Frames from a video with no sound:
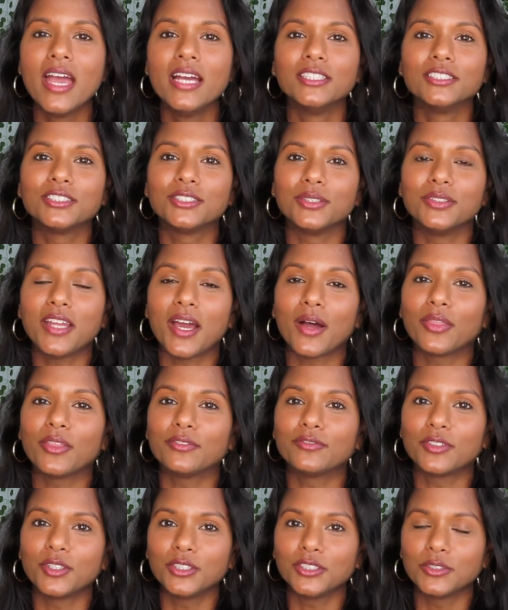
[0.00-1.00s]
So now
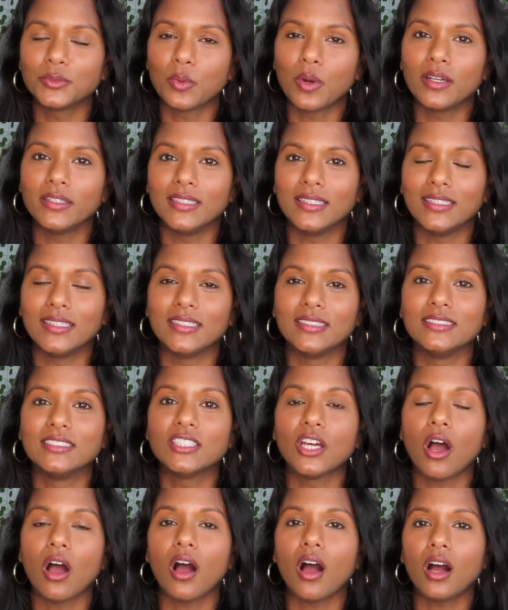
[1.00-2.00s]
the first one is
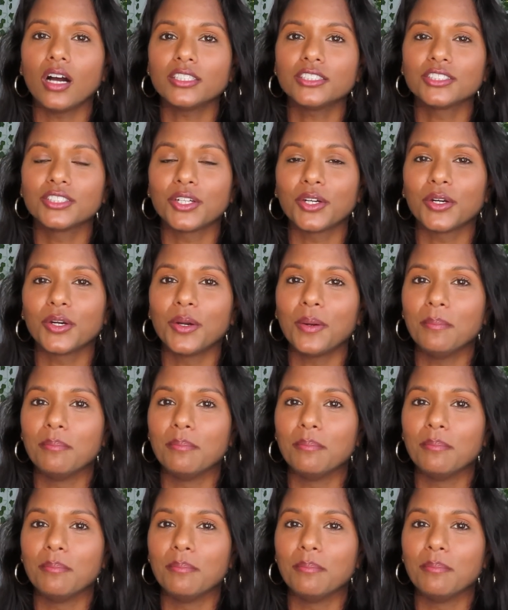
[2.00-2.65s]
Oscar